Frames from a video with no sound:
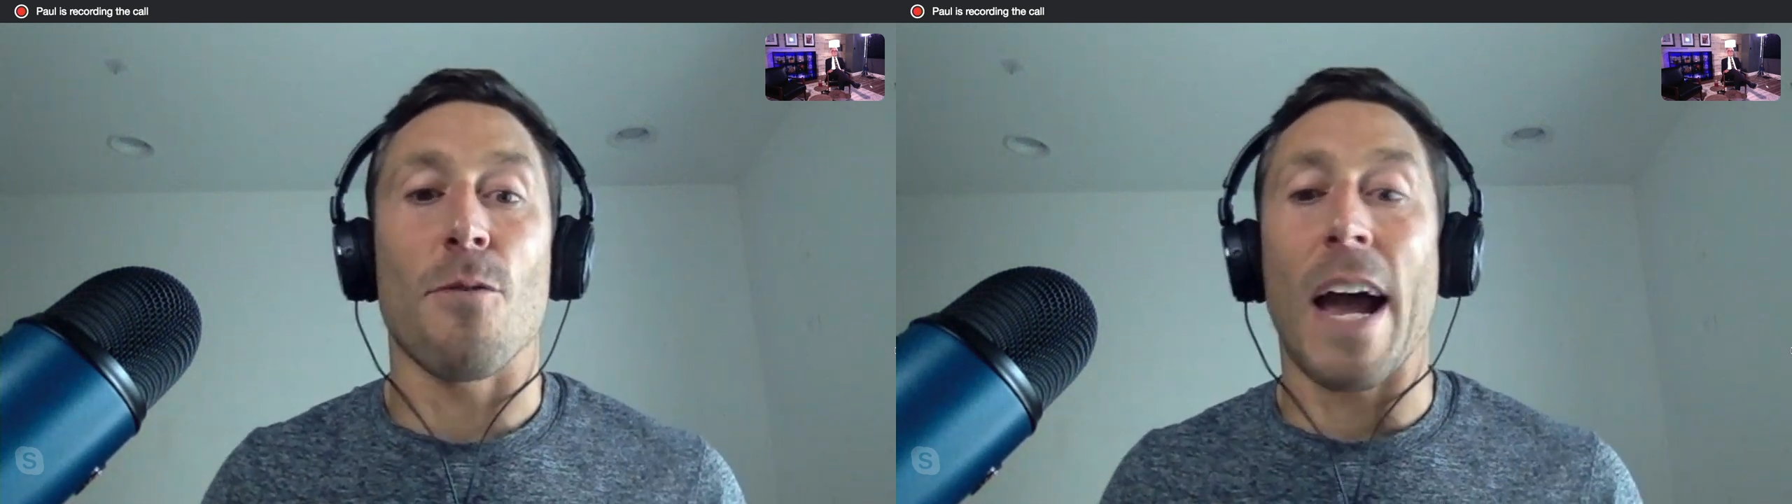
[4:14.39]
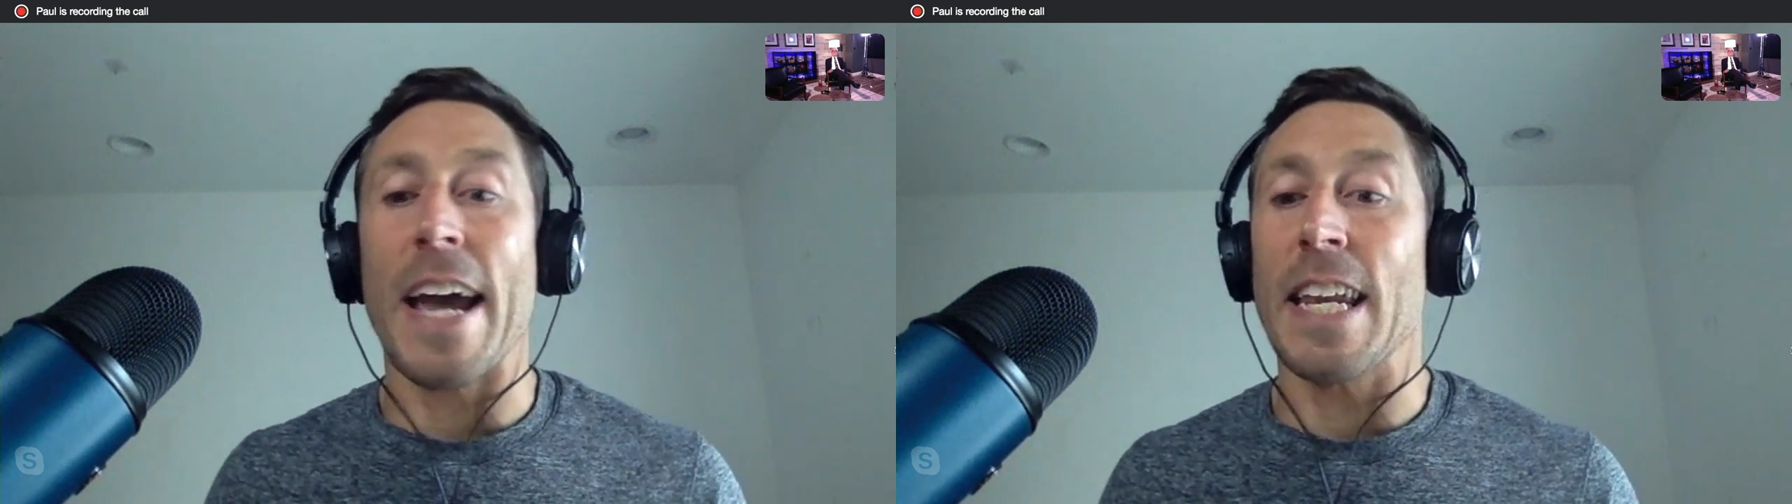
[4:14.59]

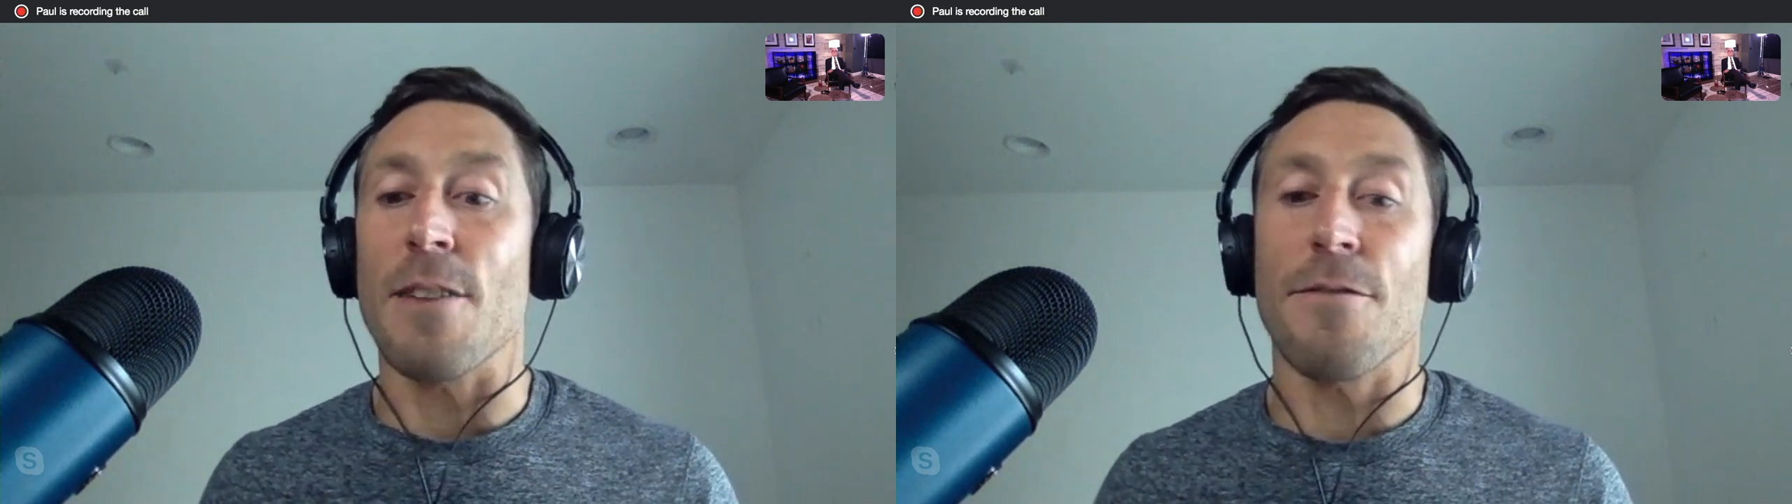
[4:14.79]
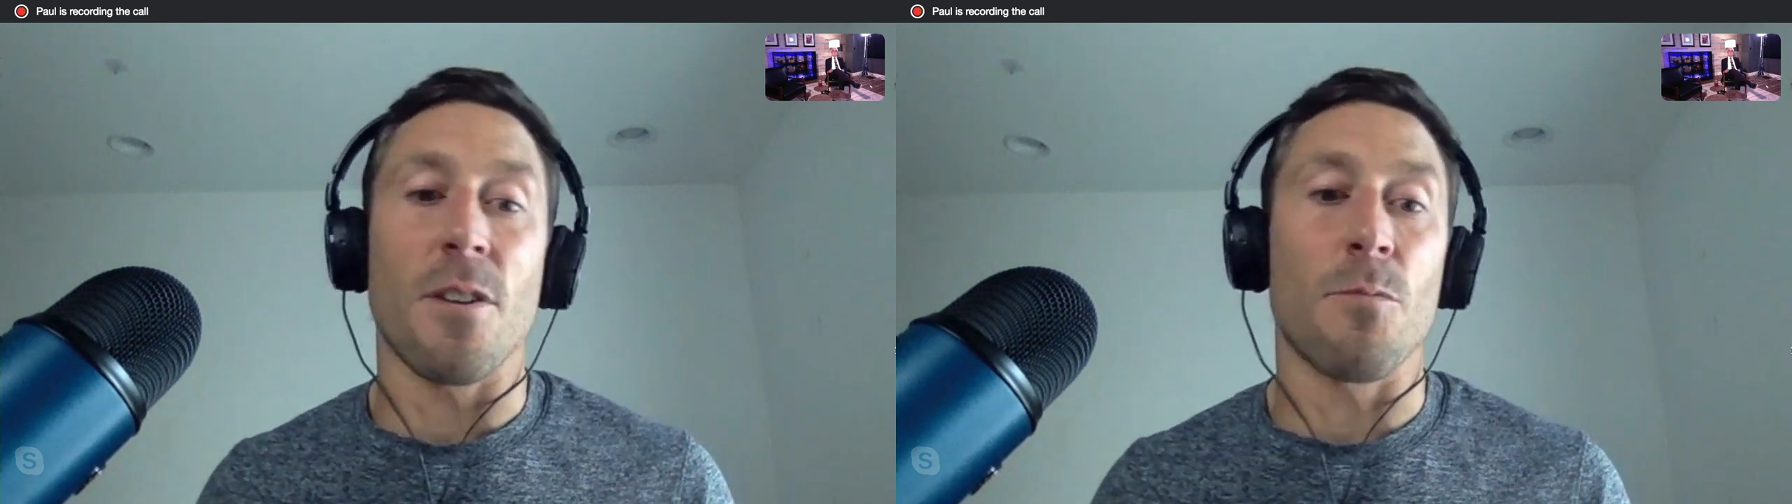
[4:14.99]

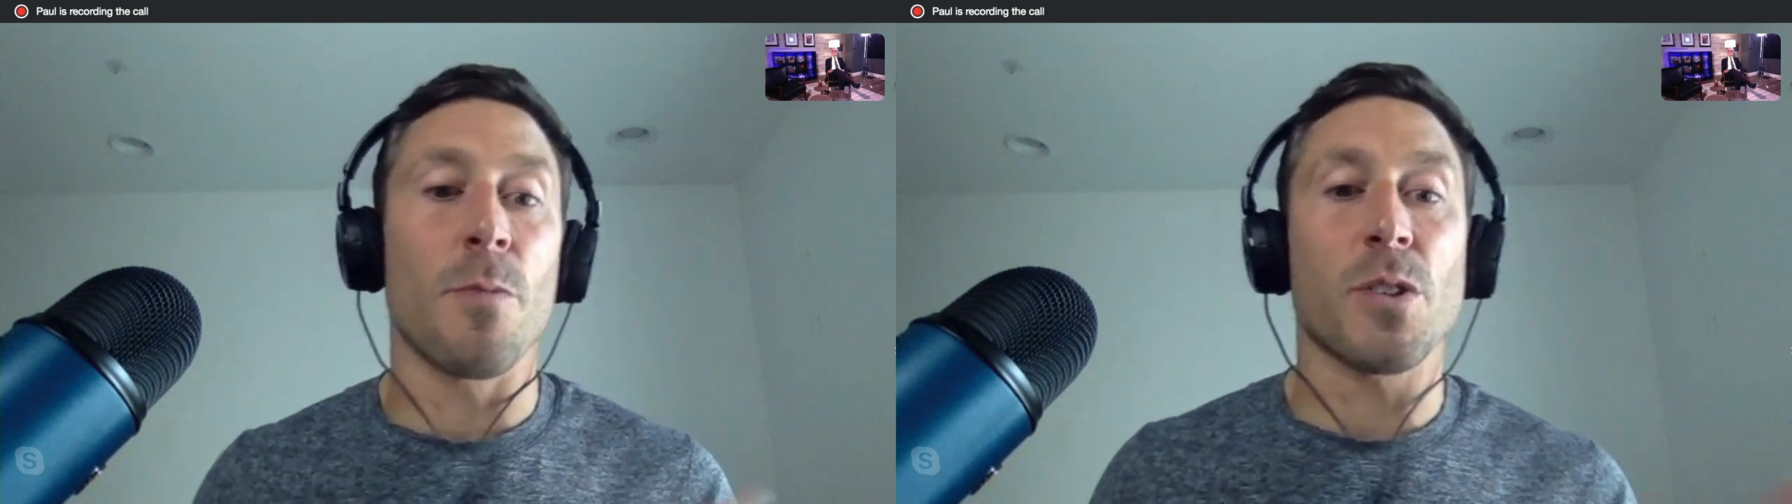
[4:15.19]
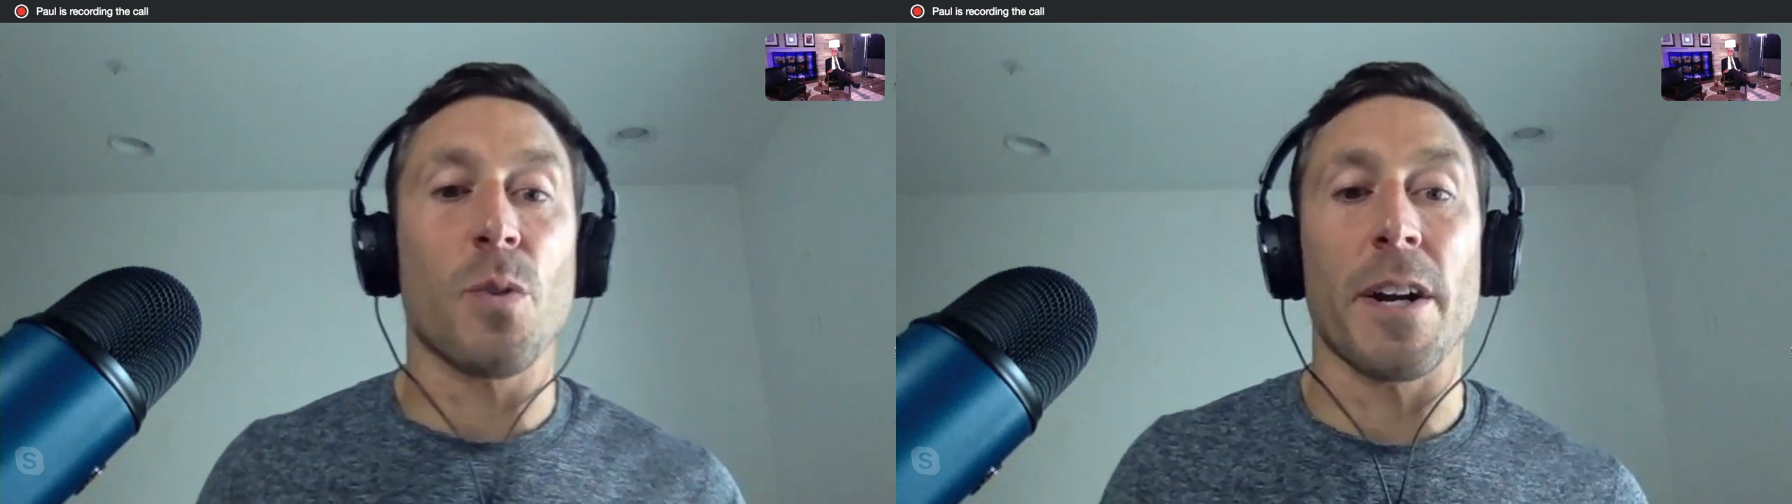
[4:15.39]
variety from
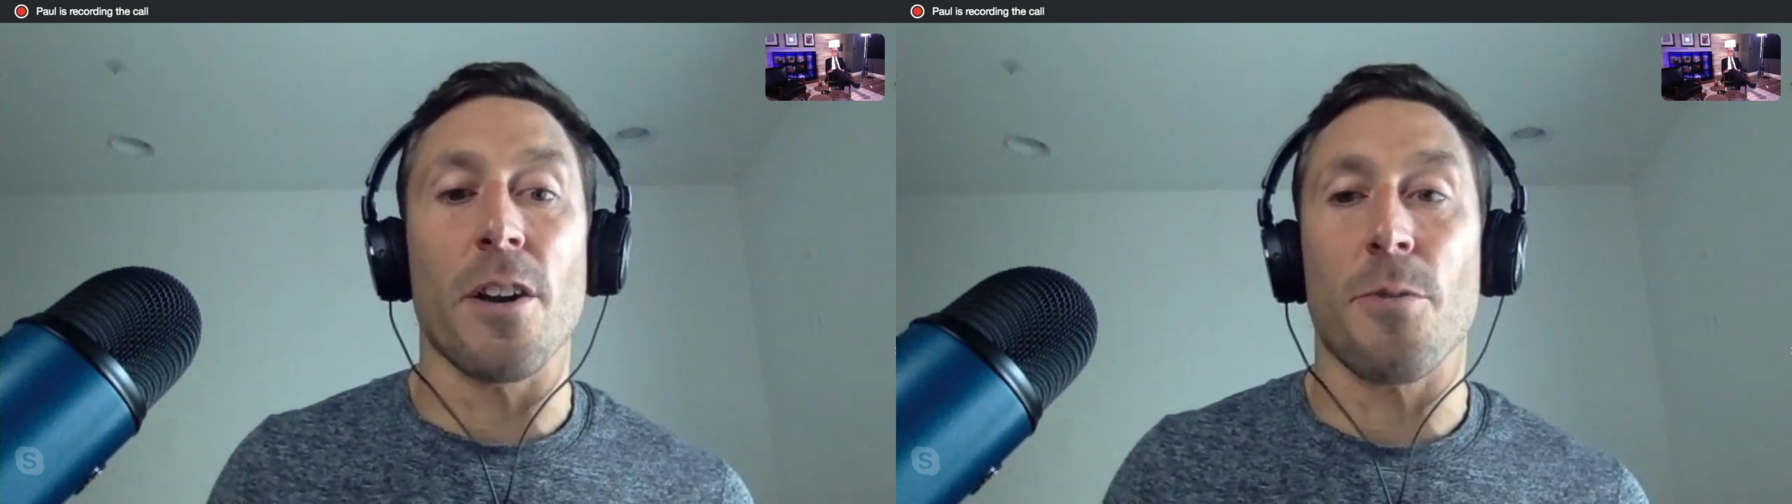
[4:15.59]
rheumatoid